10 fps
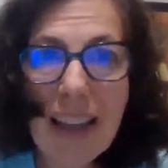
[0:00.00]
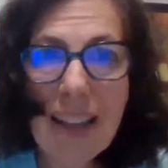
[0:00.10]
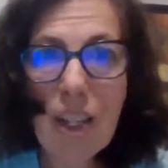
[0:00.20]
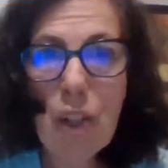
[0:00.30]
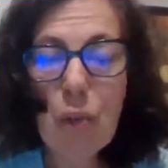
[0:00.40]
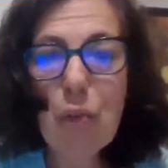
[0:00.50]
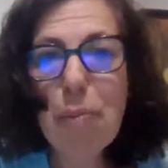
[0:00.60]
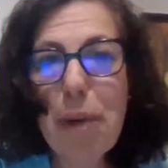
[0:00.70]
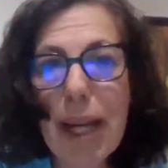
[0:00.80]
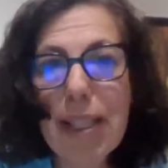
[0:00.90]
And then you're
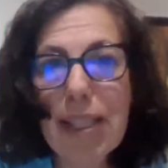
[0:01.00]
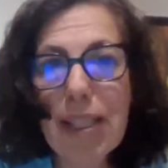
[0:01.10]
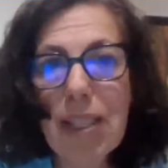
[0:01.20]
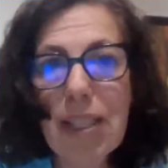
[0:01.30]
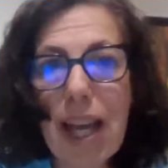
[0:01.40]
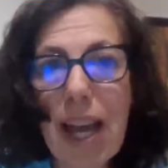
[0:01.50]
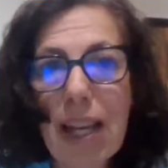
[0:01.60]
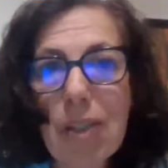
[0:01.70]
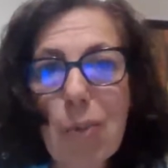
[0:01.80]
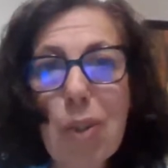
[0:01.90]
reminded
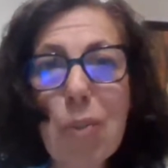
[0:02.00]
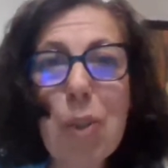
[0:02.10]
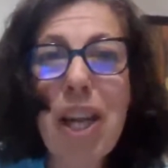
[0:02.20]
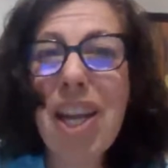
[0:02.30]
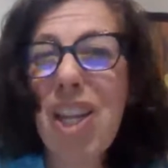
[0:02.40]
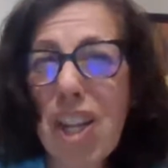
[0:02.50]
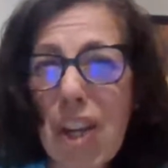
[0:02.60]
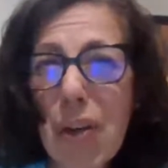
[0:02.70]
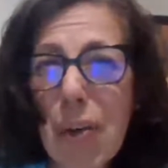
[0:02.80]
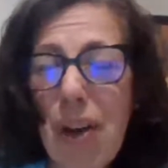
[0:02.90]
that, well, when I
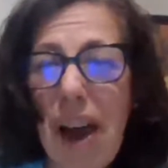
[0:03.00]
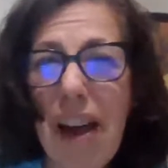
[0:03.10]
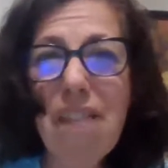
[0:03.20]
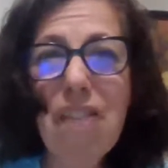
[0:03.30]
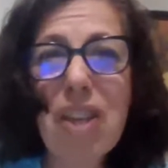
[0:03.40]
go, I